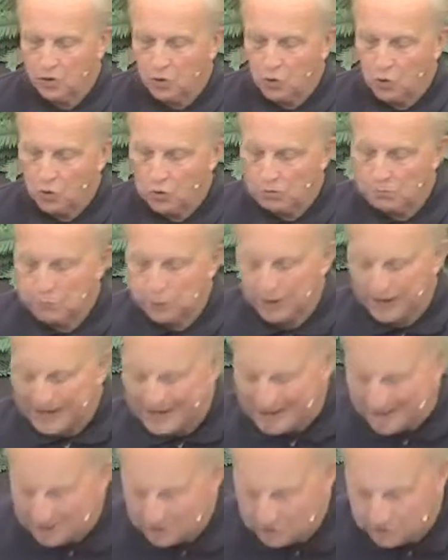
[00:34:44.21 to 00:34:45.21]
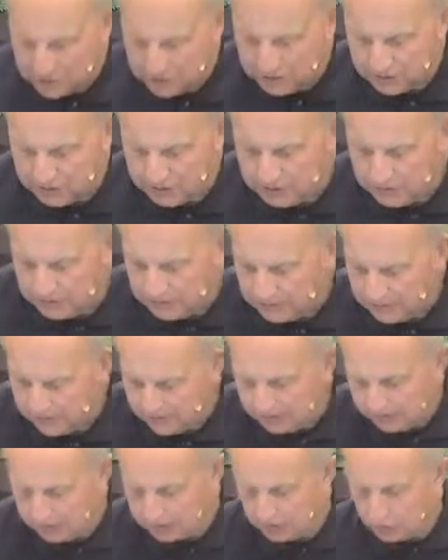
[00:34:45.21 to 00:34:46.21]
or pledge,
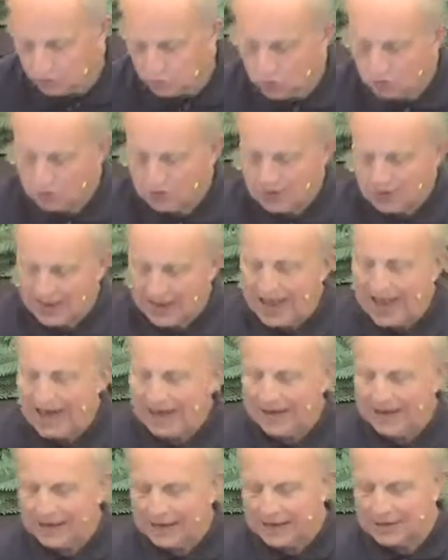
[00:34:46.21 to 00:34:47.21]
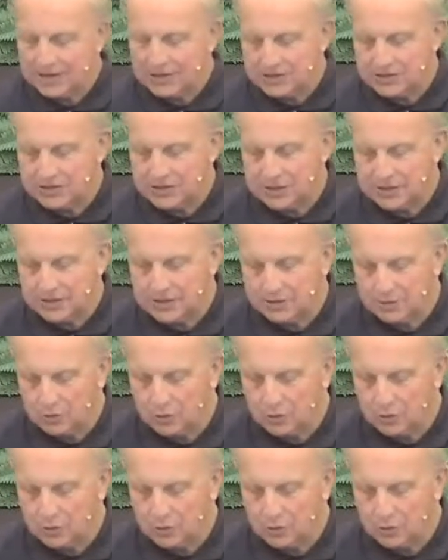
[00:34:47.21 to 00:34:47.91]
and the word lack, L-A-C,